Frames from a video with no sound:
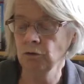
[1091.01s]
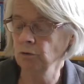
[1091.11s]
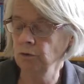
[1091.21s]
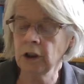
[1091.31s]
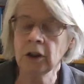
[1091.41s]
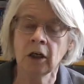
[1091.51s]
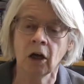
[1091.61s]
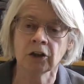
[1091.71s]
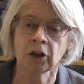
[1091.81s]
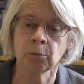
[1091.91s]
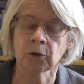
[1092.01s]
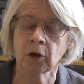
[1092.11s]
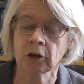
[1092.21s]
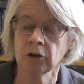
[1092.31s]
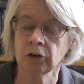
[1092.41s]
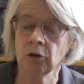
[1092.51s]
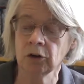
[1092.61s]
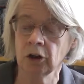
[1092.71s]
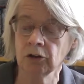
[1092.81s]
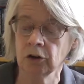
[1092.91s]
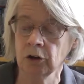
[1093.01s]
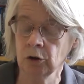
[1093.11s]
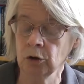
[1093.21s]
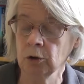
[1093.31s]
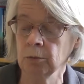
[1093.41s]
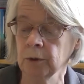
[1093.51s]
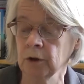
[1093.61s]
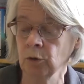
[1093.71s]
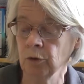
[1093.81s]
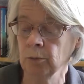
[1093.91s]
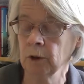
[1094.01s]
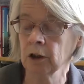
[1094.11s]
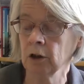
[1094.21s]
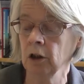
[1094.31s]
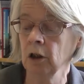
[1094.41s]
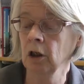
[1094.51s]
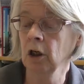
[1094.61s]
very large number of countries, not just in Europe, in North America,